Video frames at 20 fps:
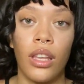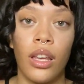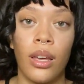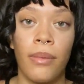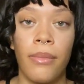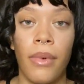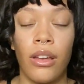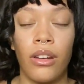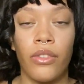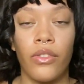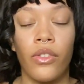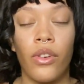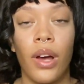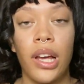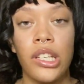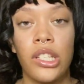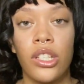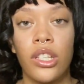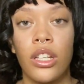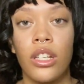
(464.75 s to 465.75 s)
amount of
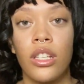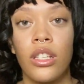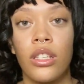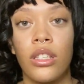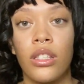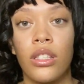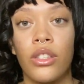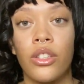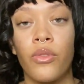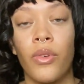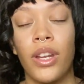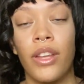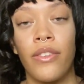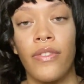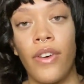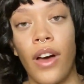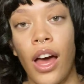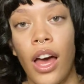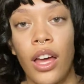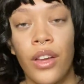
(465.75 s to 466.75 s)
questions,
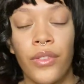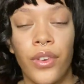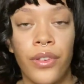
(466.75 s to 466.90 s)
25